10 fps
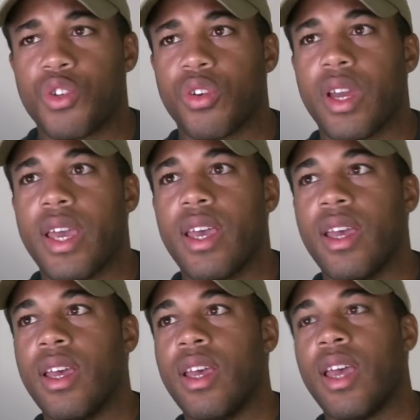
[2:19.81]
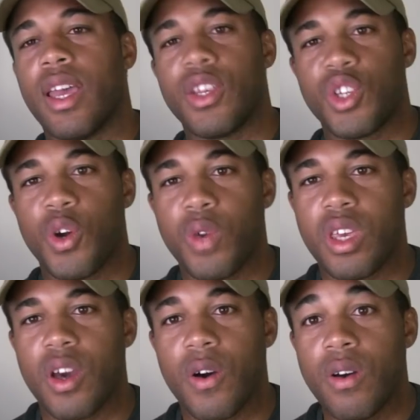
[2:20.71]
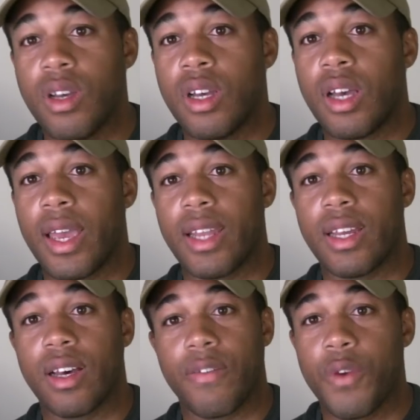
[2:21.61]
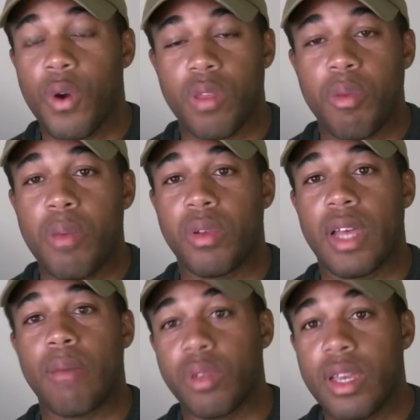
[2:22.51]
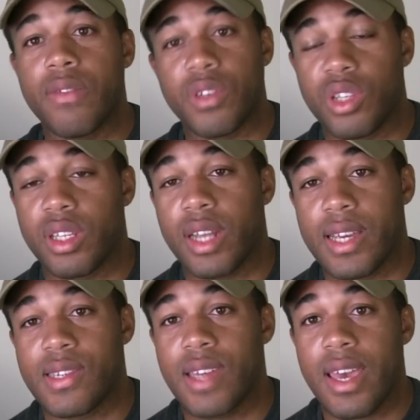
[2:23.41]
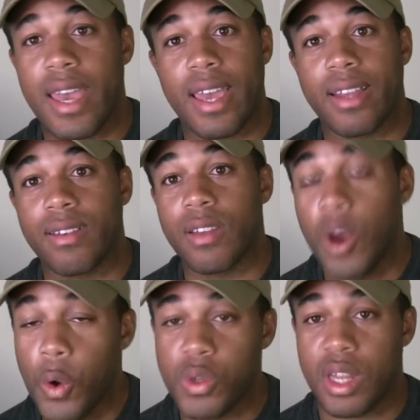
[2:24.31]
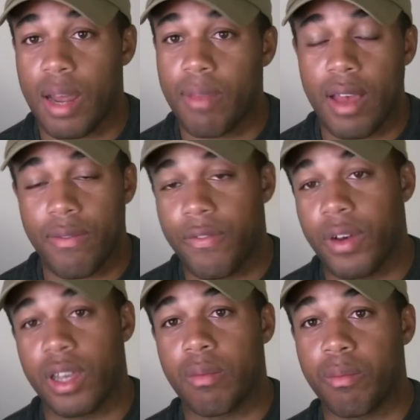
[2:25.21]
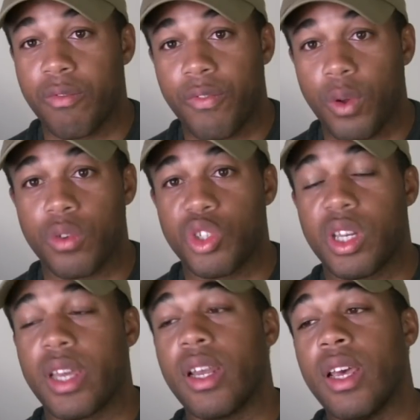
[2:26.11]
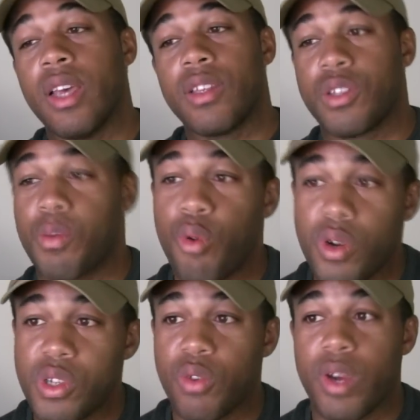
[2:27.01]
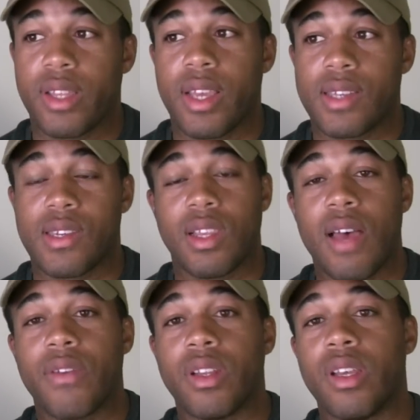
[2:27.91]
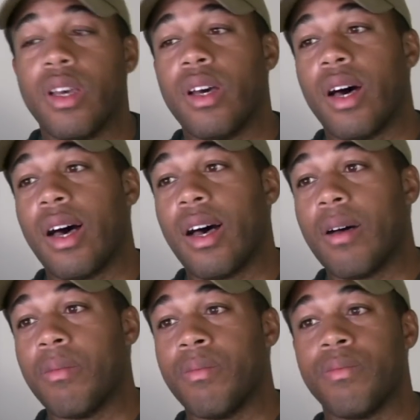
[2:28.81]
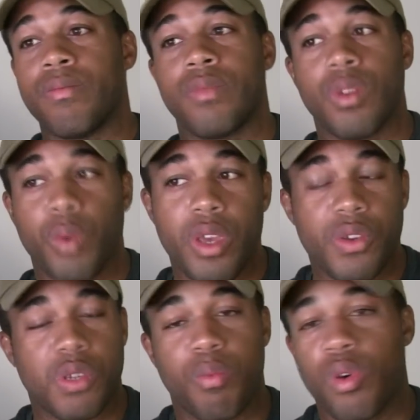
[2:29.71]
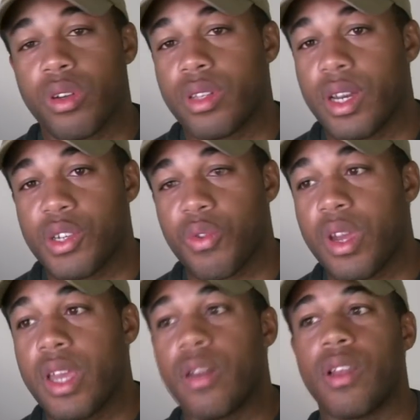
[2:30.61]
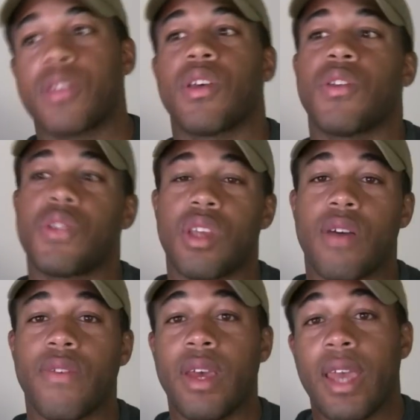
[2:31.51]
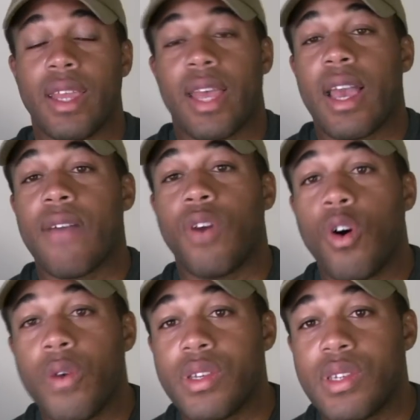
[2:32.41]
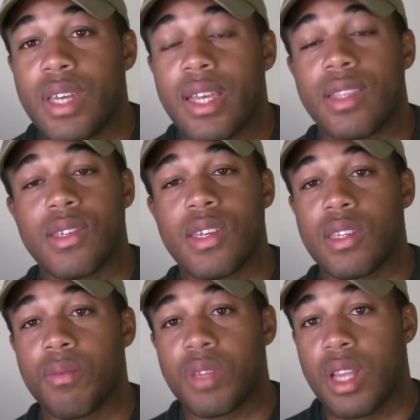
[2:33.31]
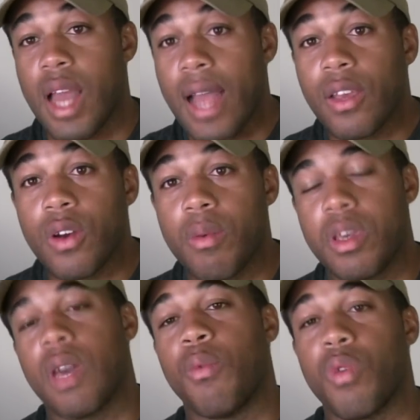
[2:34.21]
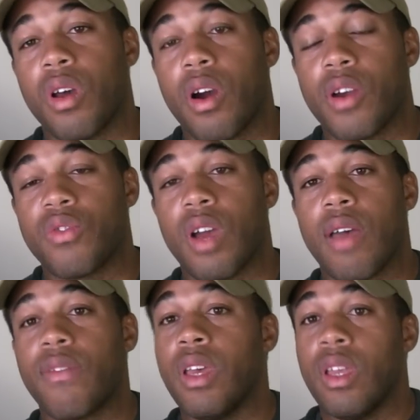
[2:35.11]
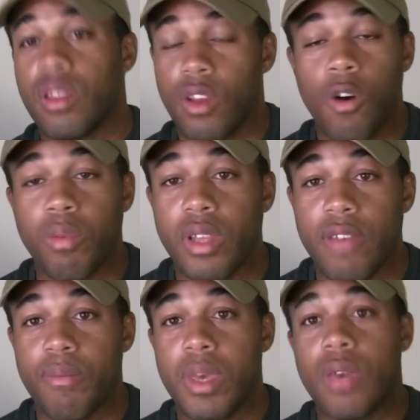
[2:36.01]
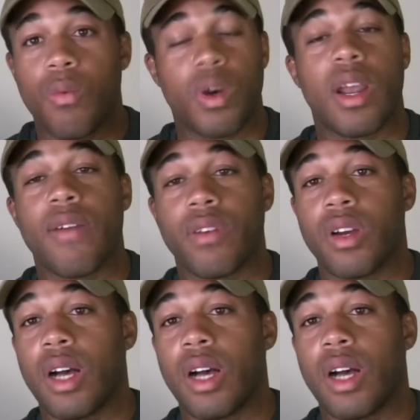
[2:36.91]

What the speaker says: Trey and Shokio and a few other people that believe the shit that I say and knows that I'm not fucking full of shit, supports DirectX 11. Wii U support touchscreen and all this other stuff, and like I've always said, the system's not going to be coming with a hard drive. Don't believe me? Whatever.